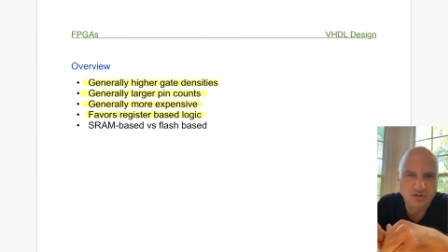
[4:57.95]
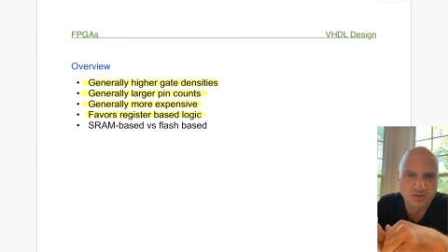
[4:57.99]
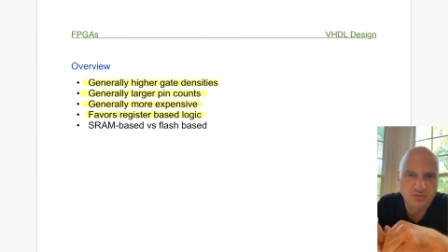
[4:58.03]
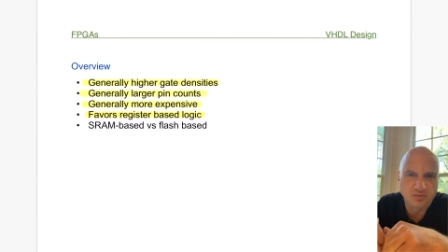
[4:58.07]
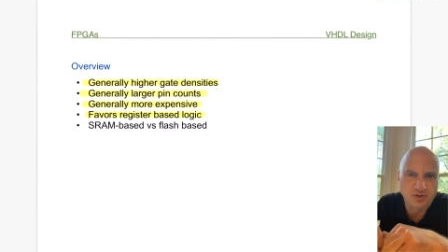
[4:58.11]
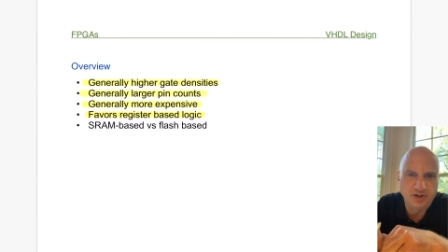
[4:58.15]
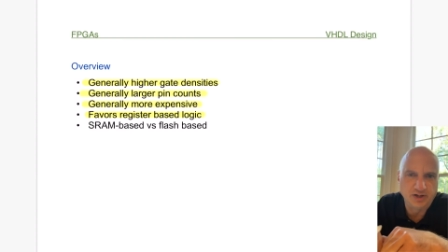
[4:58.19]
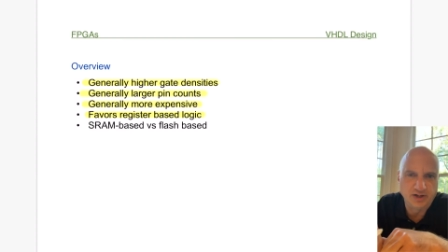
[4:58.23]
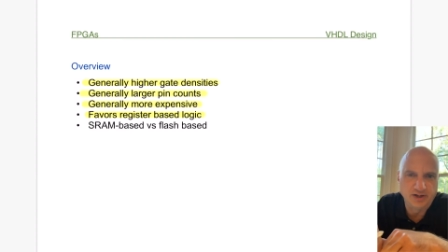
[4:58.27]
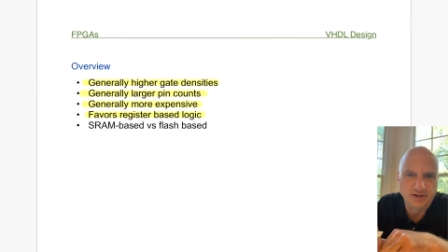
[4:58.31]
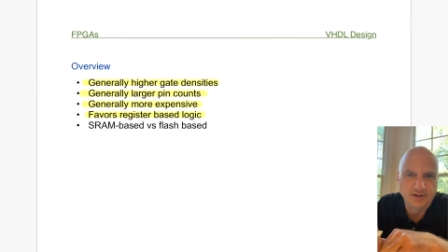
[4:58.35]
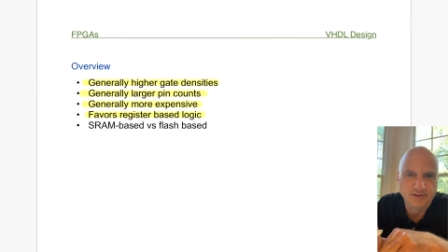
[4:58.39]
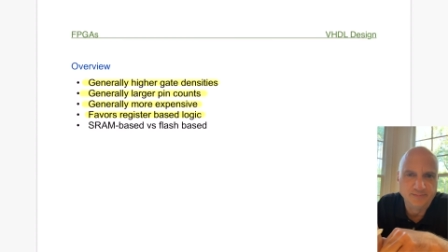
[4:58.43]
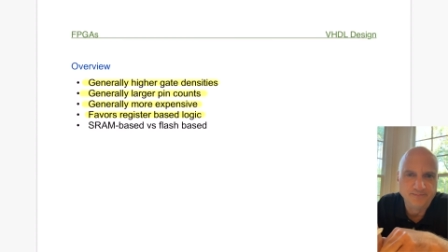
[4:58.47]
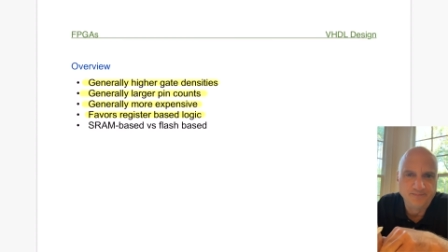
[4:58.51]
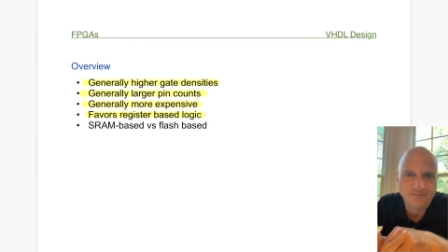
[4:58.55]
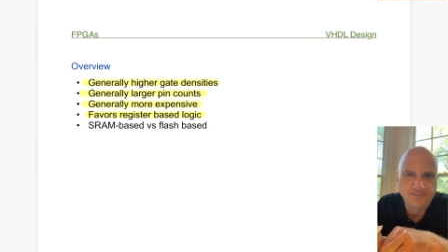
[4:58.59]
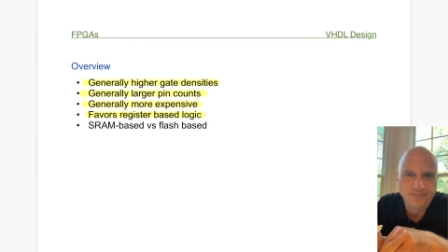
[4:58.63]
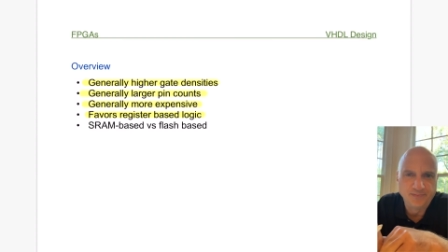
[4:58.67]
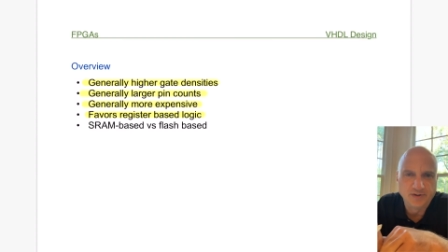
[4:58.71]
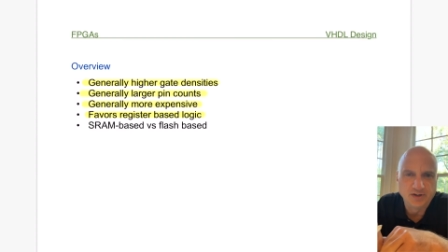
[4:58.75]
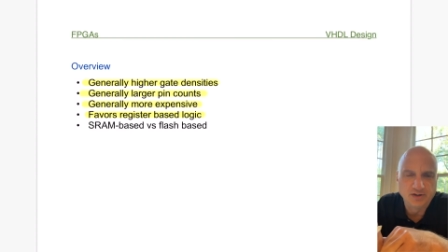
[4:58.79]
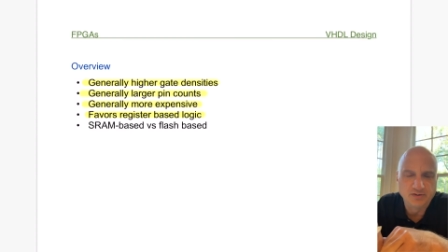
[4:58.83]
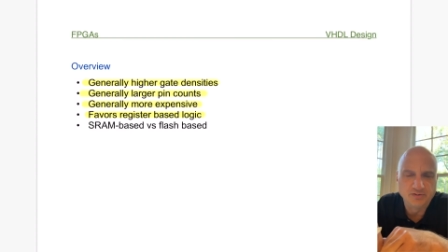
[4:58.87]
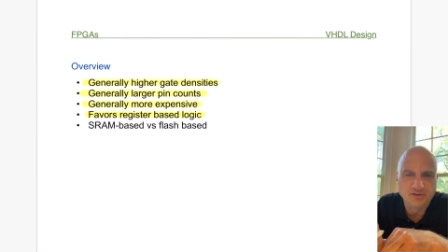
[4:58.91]
away,
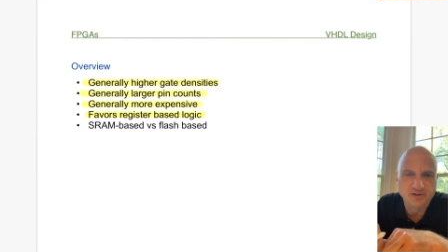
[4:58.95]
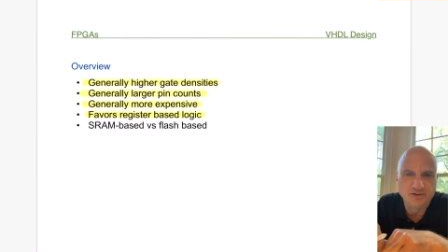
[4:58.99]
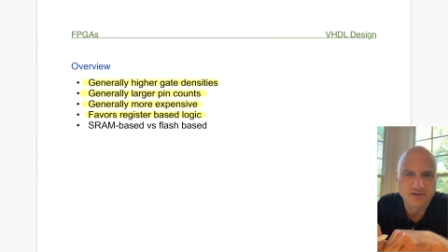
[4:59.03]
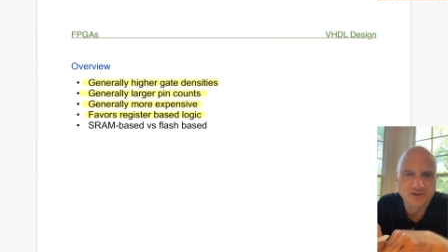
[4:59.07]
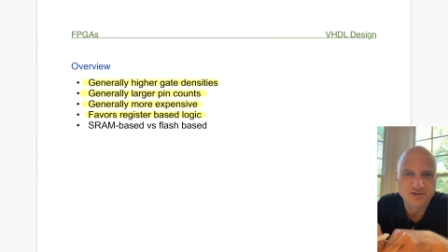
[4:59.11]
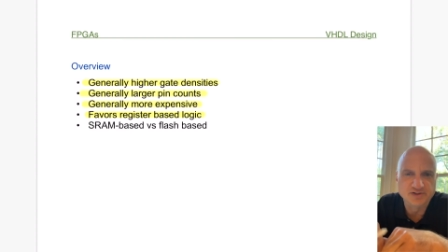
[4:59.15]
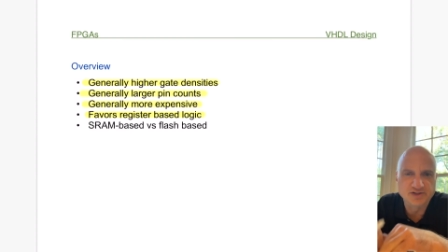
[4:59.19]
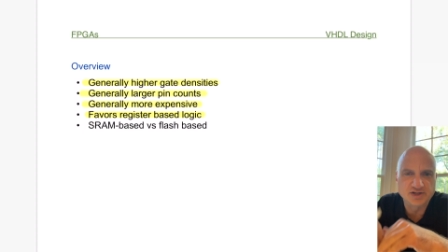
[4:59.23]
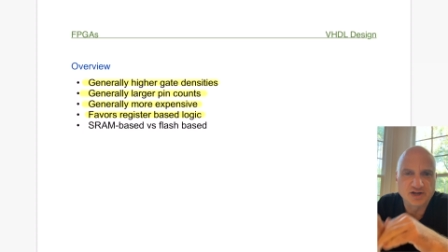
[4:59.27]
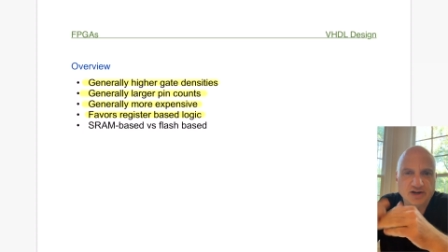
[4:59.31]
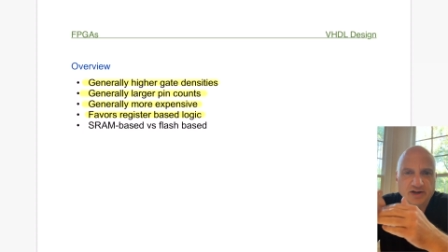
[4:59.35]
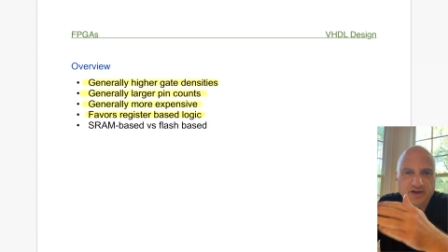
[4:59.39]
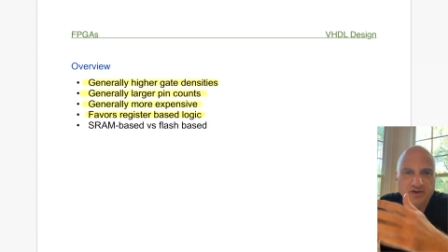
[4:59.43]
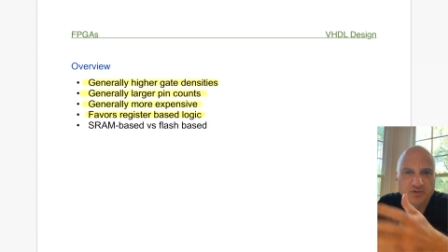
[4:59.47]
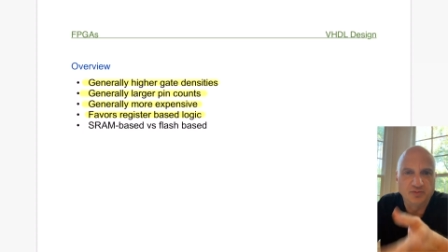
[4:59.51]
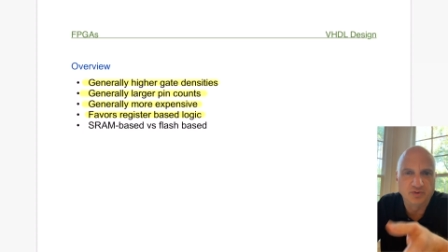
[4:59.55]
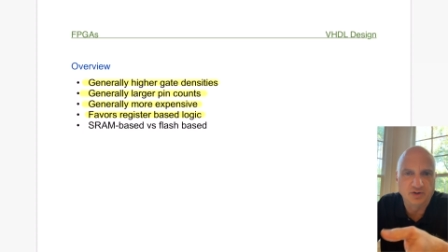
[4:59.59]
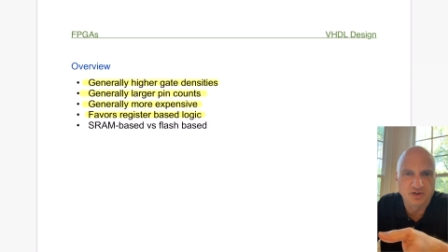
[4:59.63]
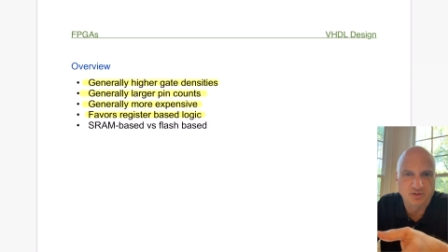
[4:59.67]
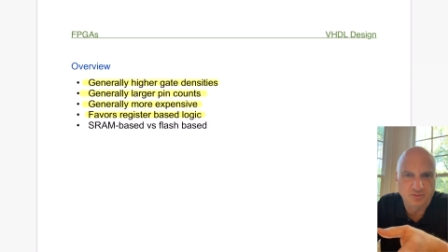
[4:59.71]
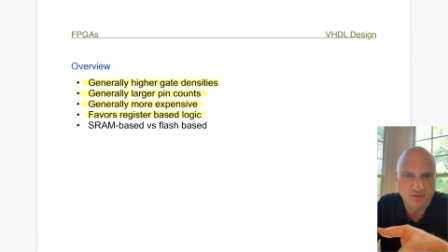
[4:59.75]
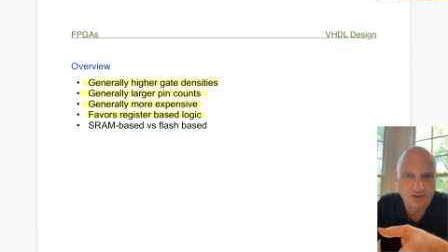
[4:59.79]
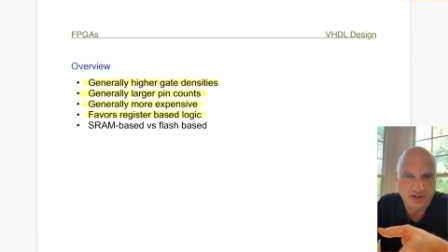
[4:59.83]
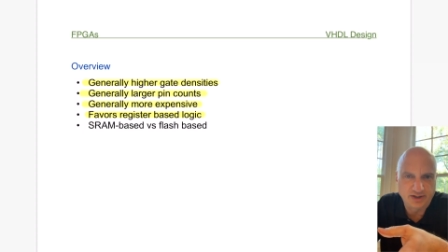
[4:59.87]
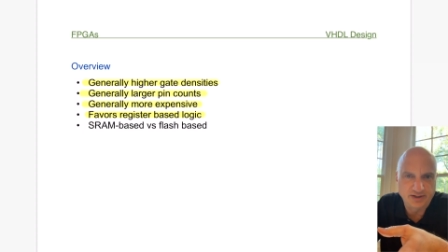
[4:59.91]
the design
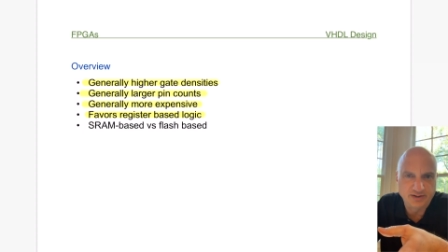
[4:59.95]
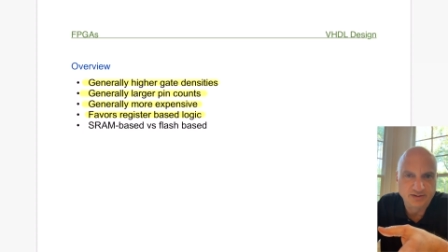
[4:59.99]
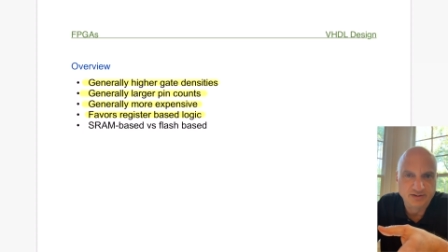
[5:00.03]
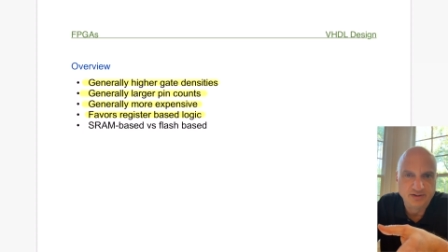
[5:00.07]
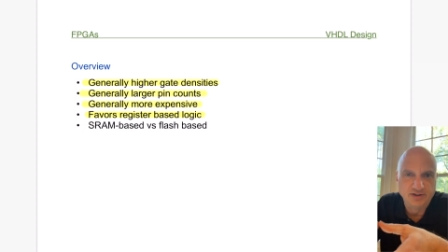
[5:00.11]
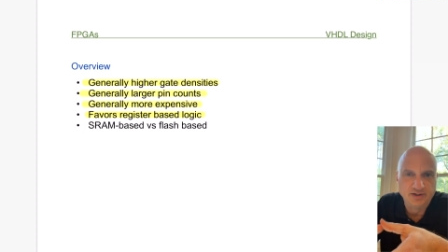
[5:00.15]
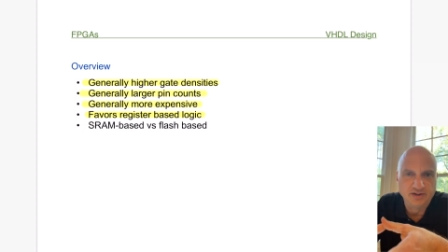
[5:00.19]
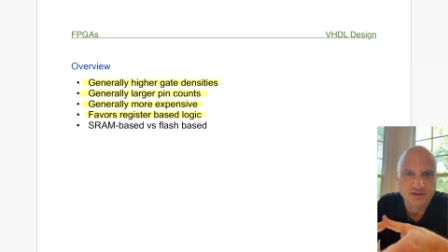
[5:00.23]
went away.